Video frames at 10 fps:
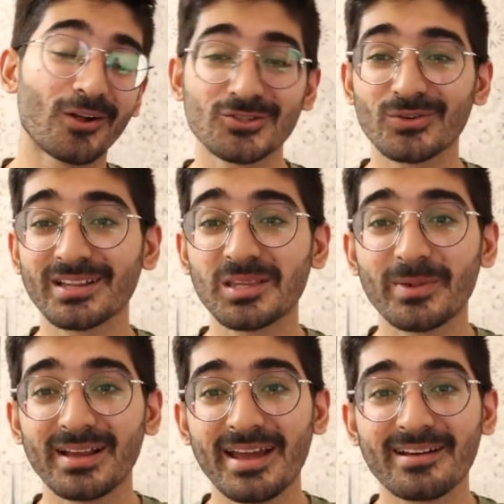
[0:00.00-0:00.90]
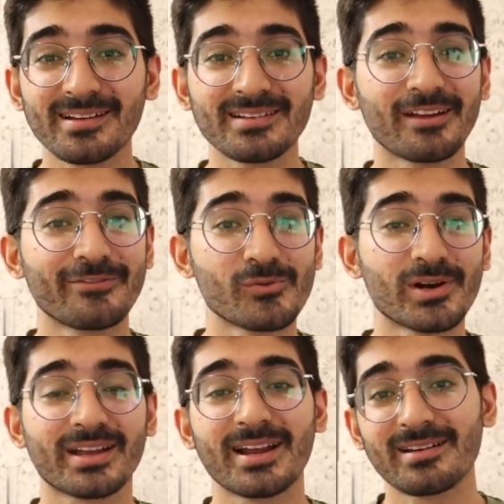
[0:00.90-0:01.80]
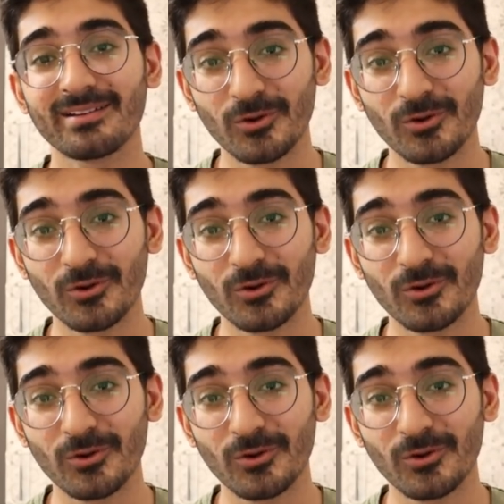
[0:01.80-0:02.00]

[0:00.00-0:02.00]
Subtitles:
Also click the bell icon if you want to get